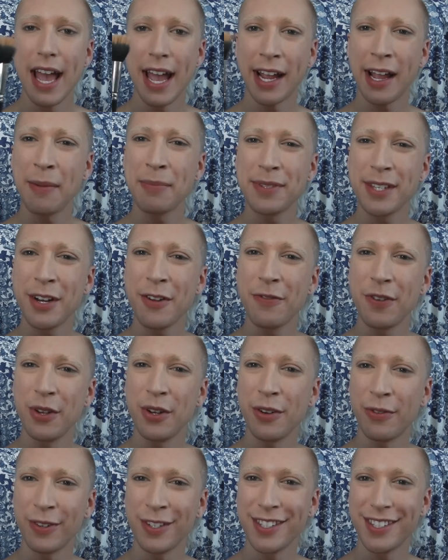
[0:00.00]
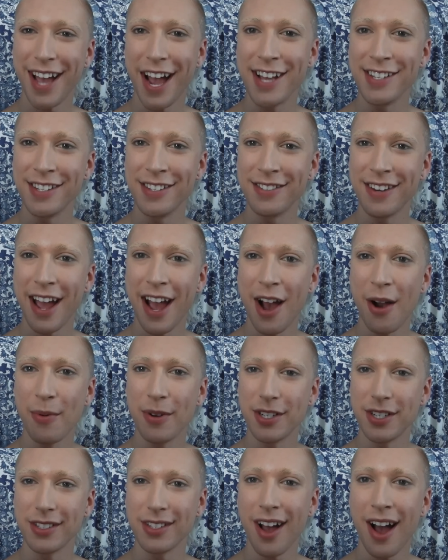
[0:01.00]
It comes in a few different sizes now,
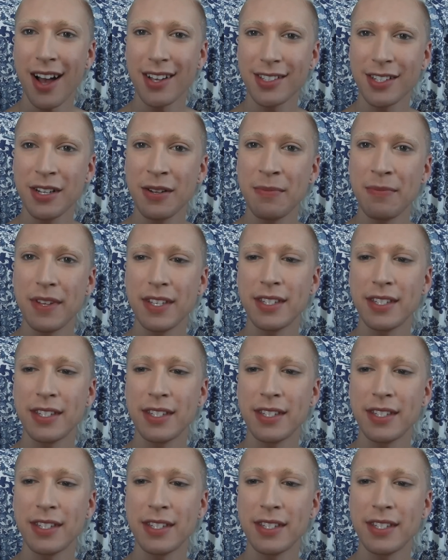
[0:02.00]
which is awesome.